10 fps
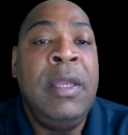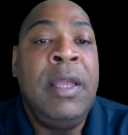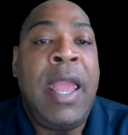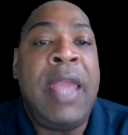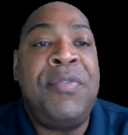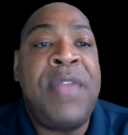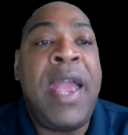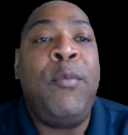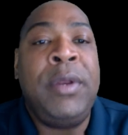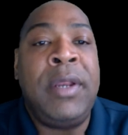and that
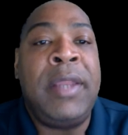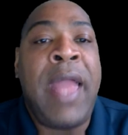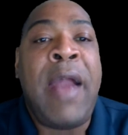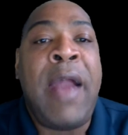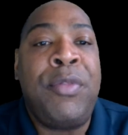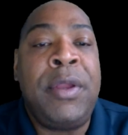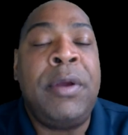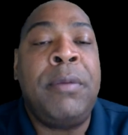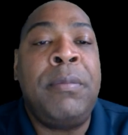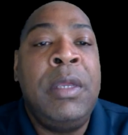would allow
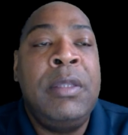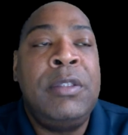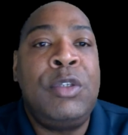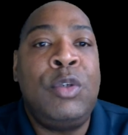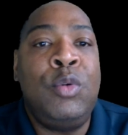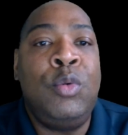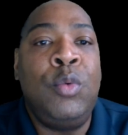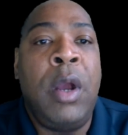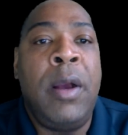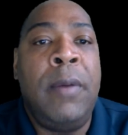them
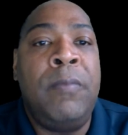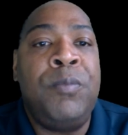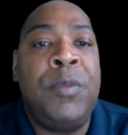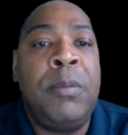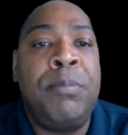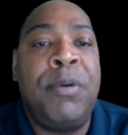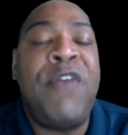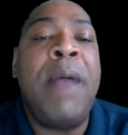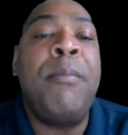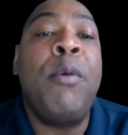to
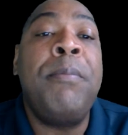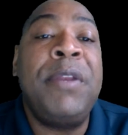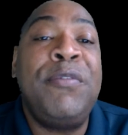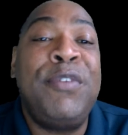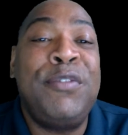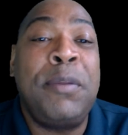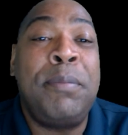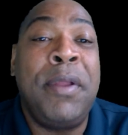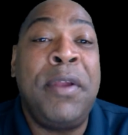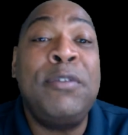provide more benefits for the
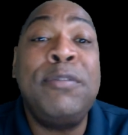players.